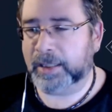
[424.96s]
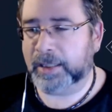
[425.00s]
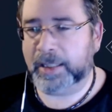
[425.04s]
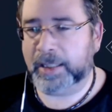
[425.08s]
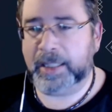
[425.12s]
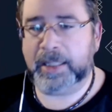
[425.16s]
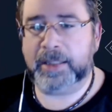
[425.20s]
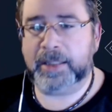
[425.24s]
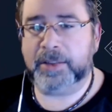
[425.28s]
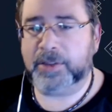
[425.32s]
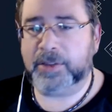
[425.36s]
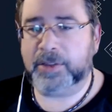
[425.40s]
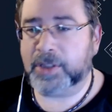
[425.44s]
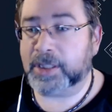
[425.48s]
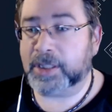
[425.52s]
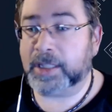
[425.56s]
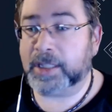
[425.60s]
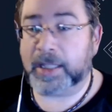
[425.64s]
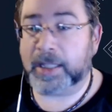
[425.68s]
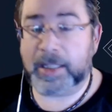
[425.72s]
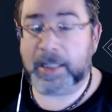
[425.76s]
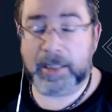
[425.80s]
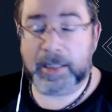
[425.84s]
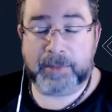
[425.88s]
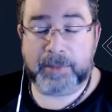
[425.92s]
a link, just
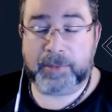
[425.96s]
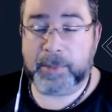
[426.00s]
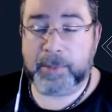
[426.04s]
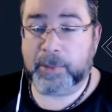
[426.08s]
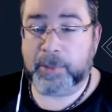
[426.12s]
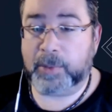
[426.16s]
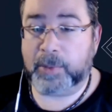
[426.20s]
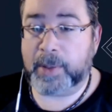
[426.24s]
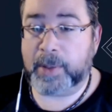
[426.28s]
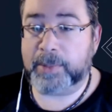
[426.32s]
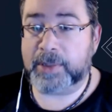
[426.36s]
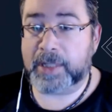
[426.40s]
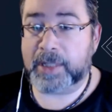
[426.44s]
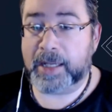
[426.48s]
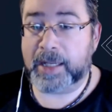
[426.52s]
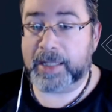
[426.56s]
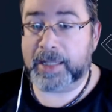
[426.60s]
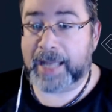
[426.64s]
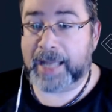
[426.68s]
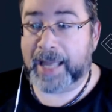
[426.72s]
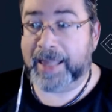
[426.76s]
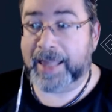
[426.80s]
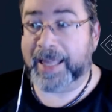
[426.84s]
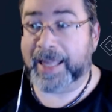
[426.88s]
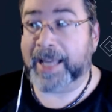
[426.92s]
like a link from a
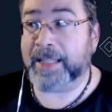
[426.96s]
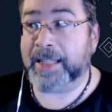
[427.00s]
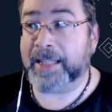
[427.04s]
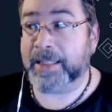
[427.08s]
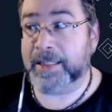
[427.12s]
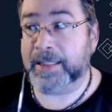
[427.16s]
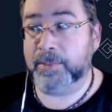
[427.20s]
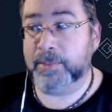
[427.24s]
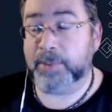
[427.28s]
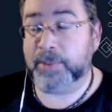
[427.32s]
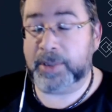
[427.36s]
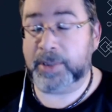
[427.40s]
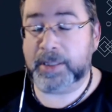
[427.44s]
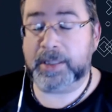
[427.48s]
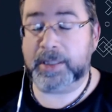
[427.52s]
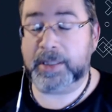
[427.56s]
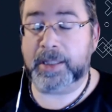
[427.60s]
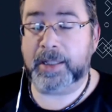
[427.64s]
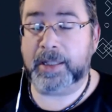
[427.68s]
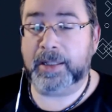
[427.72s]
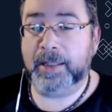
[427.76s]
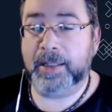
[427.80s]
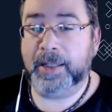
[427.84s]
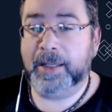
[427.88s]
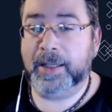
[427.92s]
website, that
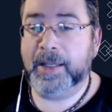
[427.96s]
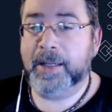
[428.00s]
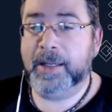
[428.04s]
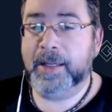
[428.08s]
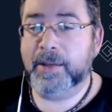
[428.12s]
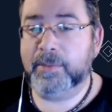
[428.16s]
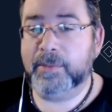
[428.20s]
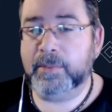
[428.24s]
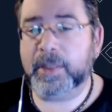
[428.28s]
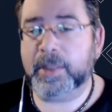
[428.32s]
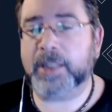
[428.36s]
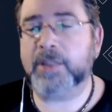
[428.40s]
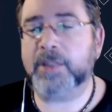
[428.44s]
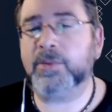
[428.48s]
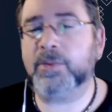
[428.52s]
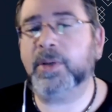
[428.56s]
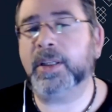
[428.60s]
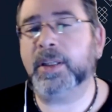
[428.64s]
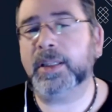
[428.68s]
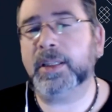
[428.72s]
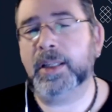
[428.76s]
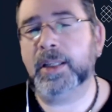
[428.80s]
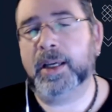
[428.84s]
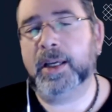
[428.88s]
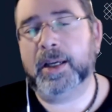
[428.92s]
simplicity mixed
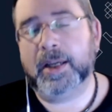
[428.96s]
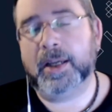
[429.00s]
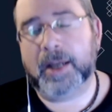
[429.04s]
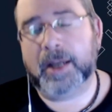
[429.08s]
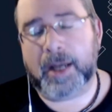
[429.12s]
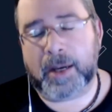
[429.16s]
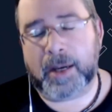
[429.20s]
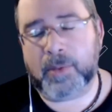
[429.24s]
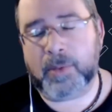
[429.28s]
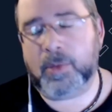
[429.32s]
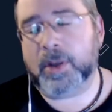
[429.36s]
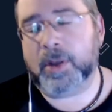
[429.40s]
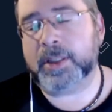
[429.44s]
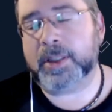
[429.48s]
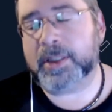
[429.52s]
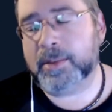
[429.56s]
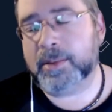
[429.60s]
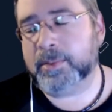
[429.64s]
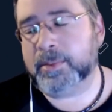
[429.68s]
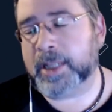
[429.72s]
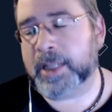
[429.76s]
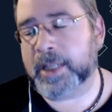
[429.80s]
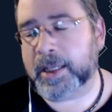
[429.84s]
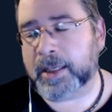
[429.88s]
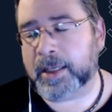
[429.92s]
with, I want
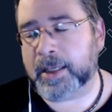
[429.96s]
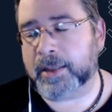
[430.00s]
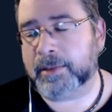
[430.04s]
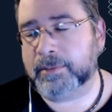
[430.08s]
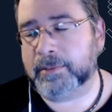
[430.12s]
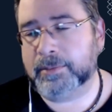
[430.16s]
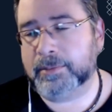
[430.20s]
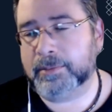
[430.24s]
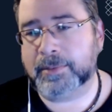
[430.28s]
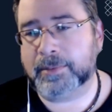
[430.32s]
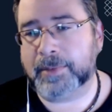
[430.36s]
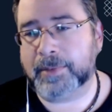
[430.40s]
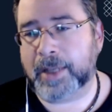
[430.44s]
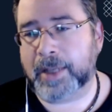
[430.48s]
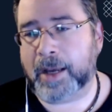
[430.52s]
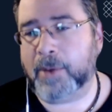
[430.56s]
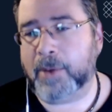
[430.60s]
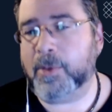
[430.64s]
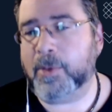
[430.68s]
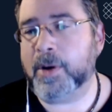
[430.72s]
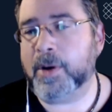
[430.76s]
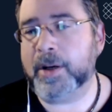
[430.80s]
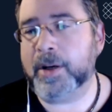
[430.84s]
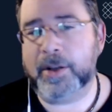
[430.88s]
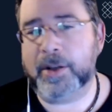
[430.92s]
some data. I
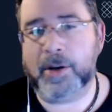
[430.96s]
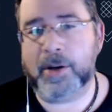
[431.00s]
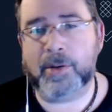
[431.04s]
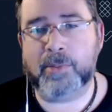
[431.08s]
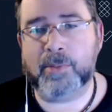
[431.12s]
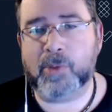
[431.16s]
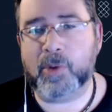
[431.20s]
want to know